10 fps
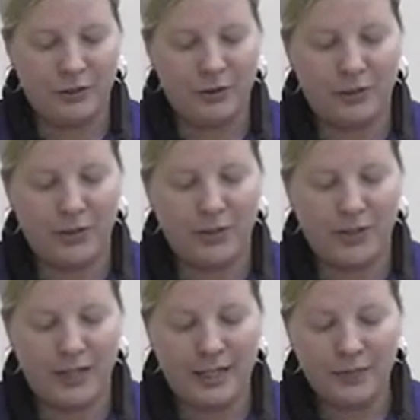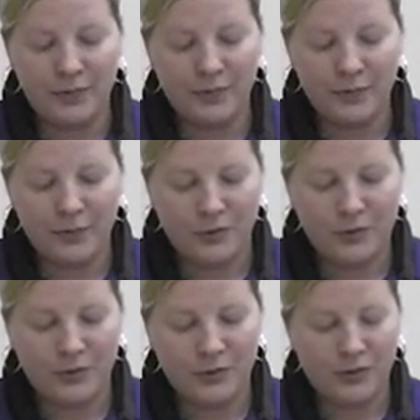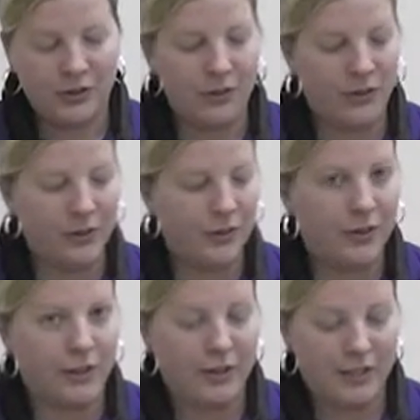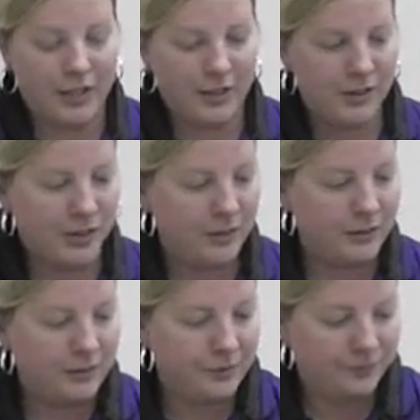what I'm going to say. So I'm just going to set this on the stand here.